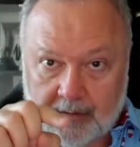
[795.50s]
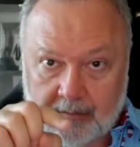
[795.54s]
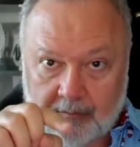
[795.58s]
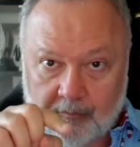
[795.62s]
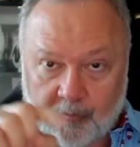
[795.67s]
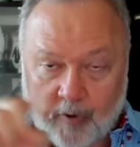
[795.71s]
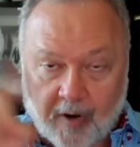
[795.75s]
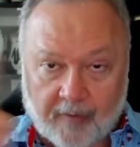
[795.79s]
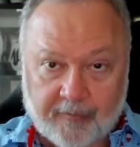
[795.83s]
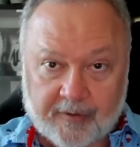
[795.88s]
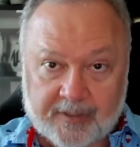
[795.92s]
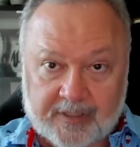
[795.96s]

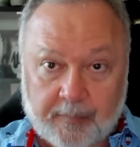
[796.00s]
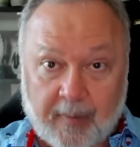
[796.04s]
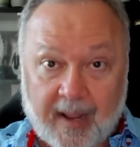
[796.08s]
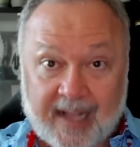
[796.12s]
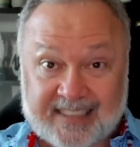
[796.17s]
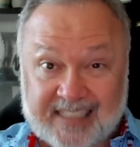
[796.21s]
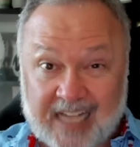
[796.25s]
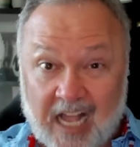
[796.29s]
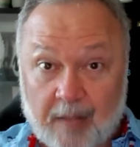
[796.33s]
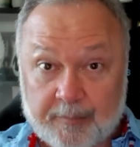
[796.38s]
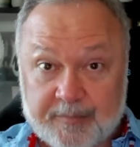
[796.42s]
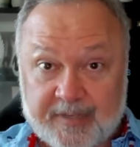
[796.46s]
referenced by
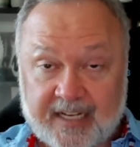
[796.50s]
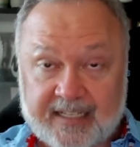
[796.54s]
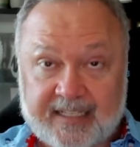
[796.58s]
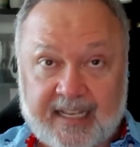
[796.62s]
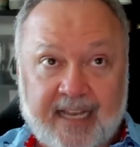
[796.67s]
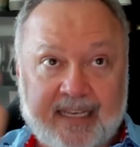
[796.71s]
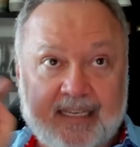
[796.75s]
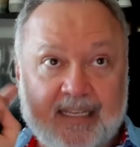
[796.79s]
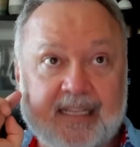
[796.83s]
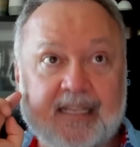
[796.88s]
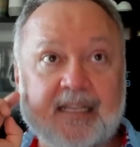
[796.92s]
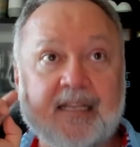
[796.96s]
its object
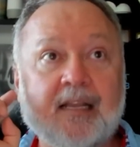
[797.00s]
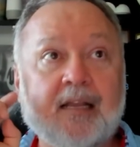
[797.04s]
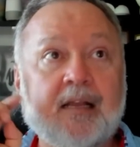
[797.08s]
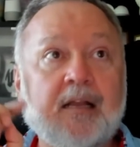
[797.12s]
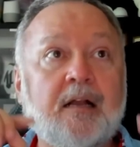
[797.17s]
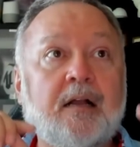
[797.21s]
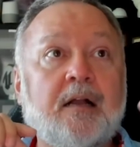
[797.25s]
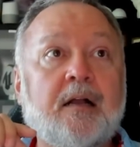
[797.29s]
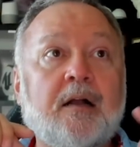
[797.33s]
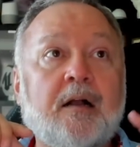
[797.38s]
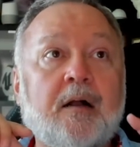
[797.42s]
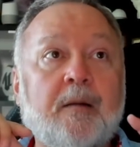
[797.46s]
ID,
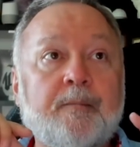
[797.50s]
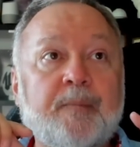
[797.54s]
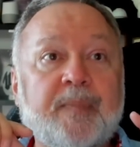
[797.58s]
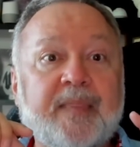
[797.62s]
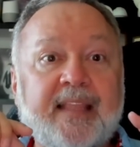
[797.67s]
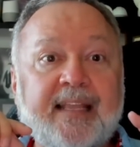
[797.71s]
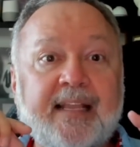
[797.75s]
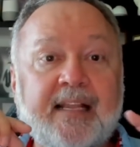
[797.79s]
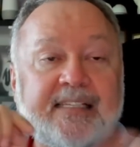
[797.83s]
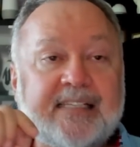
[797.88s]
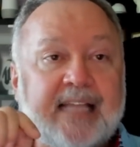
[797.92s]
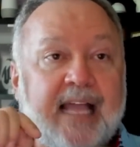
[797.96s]

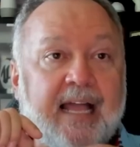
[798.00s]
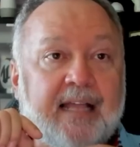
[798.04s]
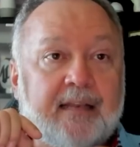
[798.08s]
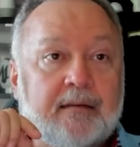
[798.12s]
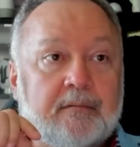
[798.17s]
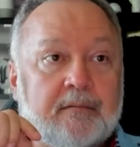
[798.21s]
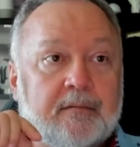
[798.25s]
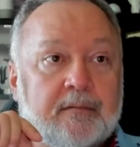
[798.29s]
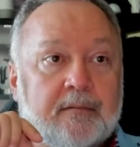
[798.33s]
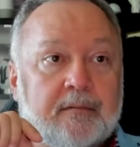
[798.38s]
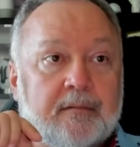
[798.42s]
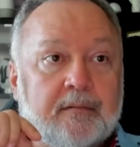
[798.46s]
is at
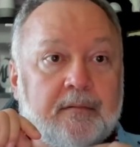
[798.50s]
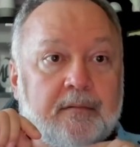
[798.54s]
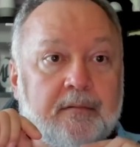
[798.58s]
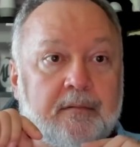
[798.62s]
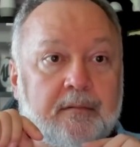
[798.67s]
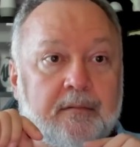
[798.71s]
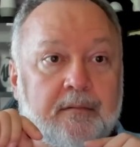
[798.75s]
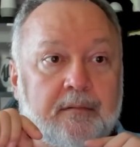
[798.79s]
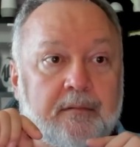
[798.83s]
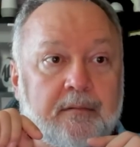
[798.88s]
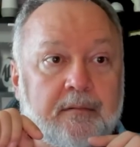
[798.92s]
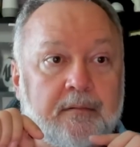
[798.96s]

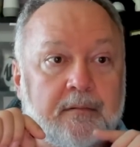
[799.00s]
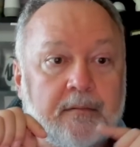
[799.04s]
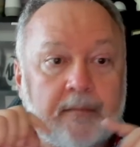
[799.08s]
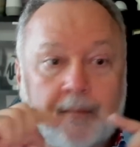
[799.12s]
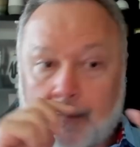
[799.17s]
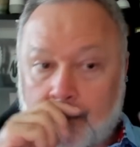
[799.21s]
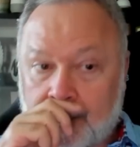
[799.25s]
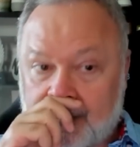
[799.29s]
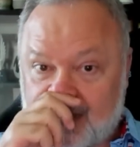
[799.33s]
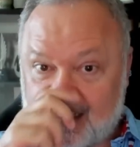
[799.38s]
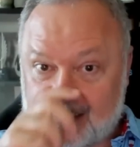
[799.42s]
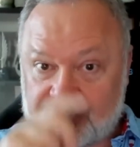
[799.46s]

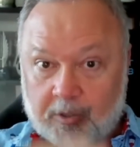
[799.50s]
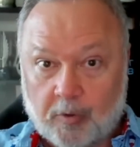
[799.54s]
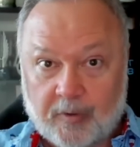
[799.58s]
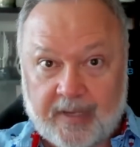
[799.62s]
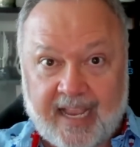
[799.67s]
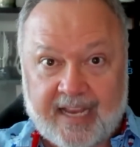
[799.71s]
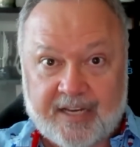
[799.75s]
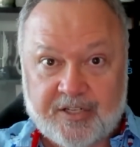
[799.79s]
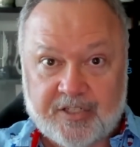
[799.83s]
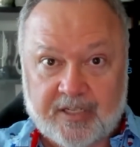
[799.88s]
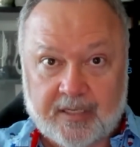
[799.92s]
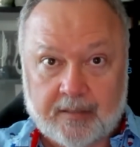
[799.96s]
this
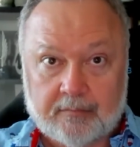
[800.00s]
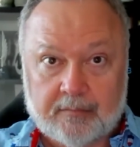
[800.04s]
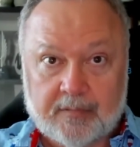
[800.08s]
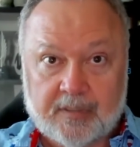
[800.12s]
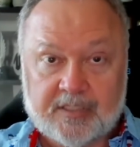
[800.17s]
location.